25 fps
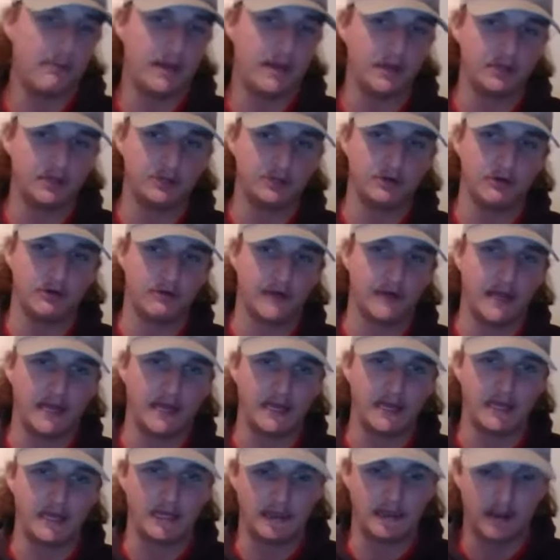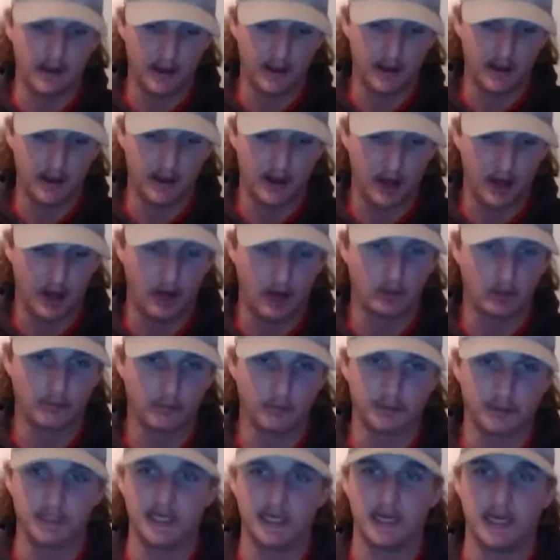sure that he
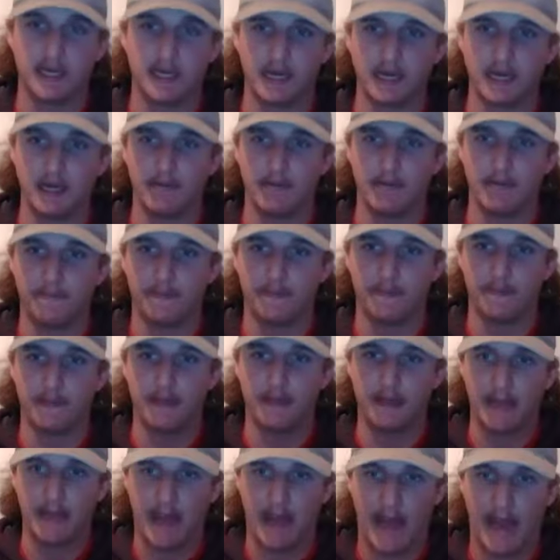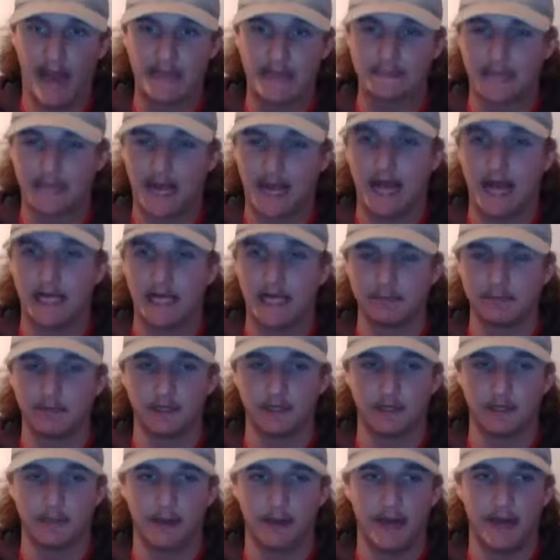100% has the Heisman in
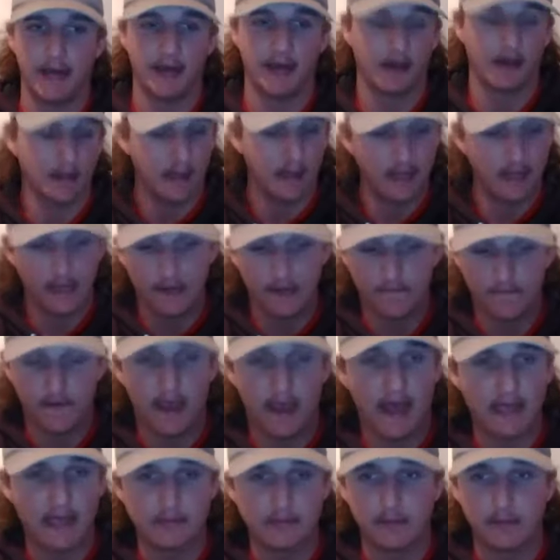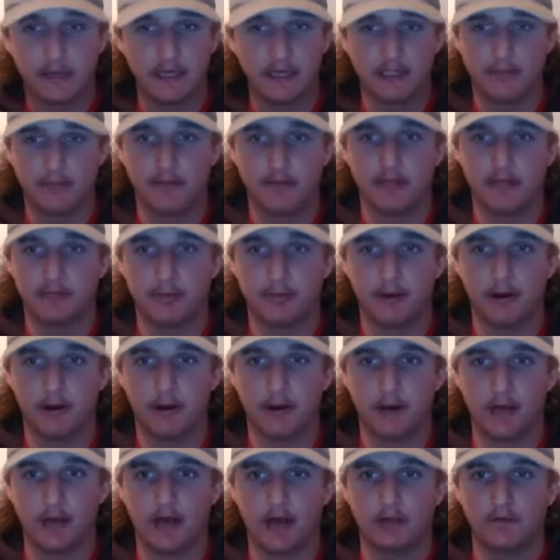the bag. If you ask me, he's the best player
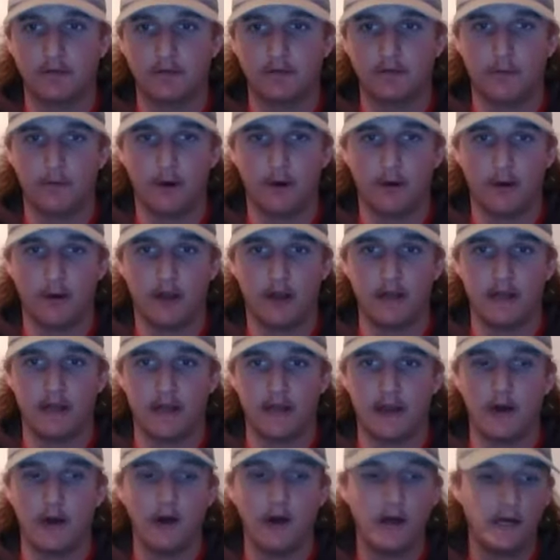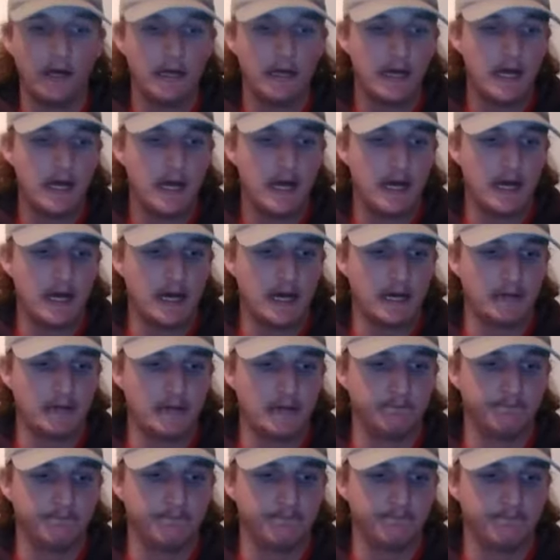in college football right now.
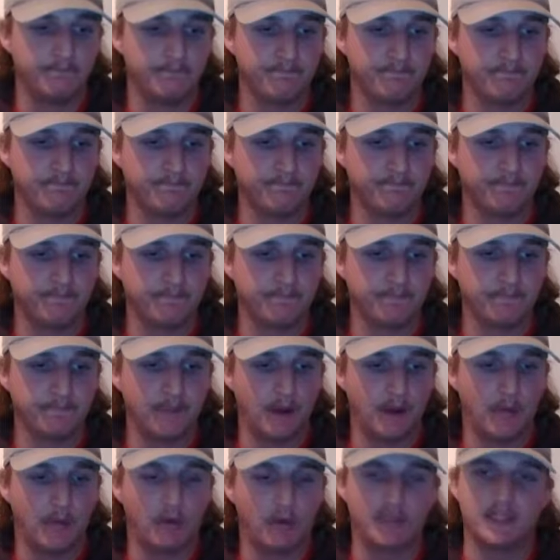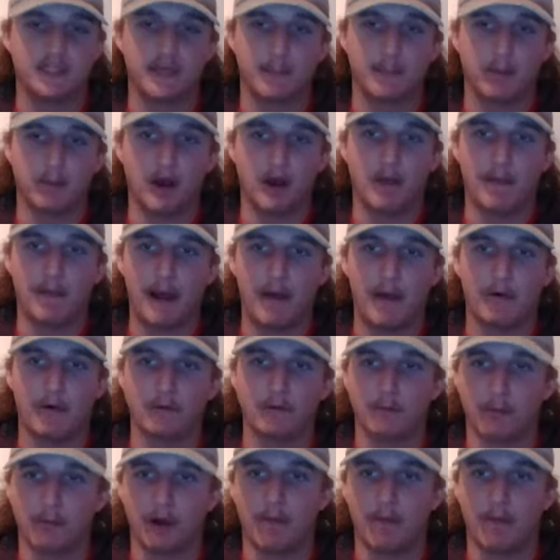I would have said Brock Bowers,
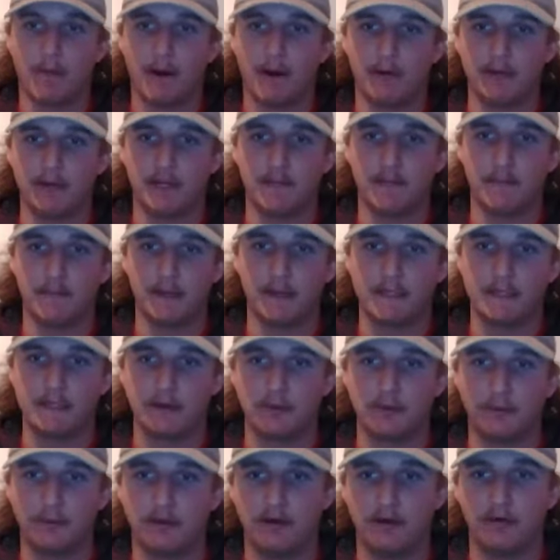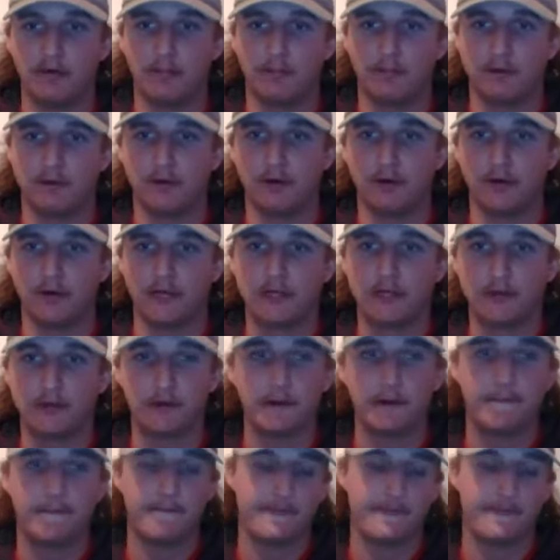but Brock Bowers had to miss a little bit due to injury.